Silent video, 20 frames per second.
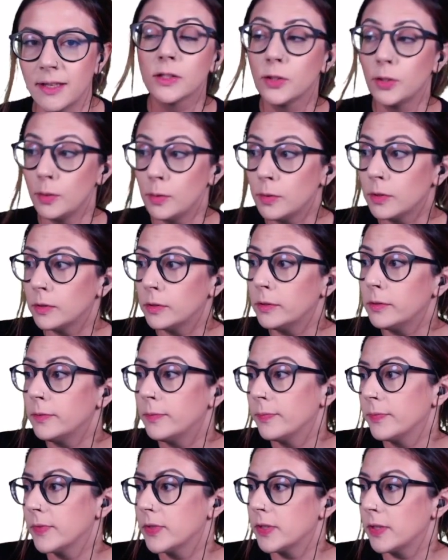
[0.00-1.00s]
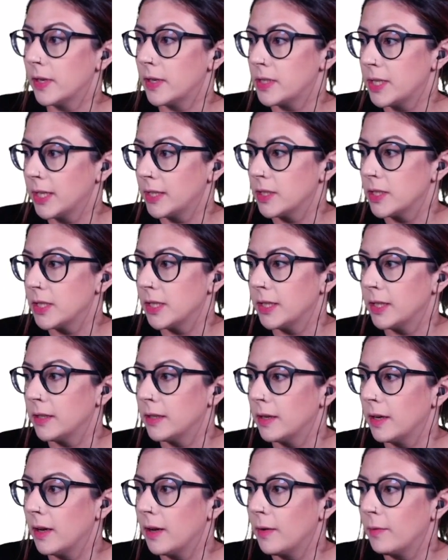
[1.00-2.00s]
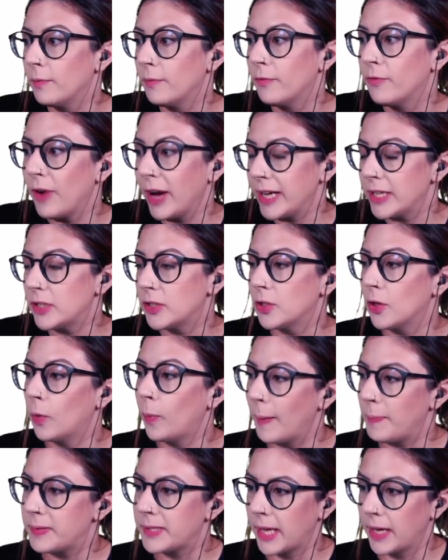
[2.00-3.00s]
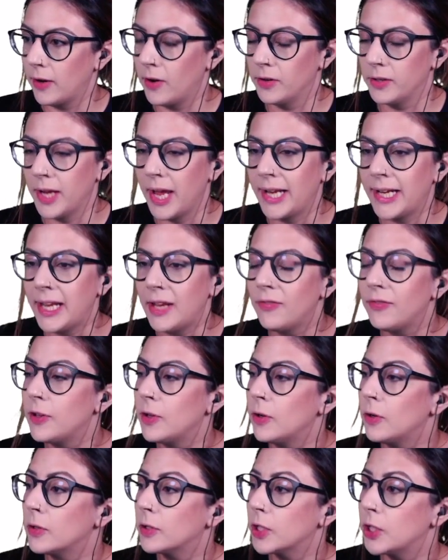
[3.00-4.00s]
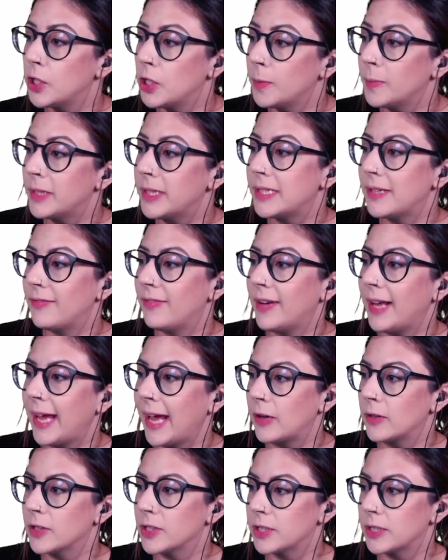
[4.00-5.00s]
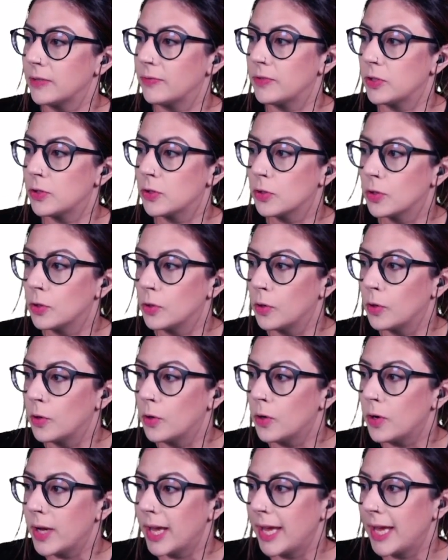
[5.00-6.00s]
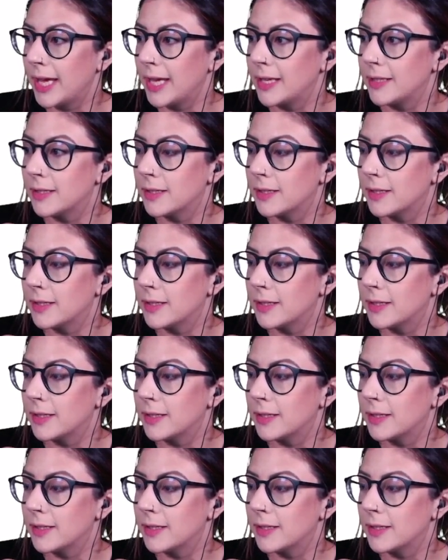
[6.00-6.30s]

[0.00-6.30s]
Google search engine rates your website on. And if your cumulative layout shift score is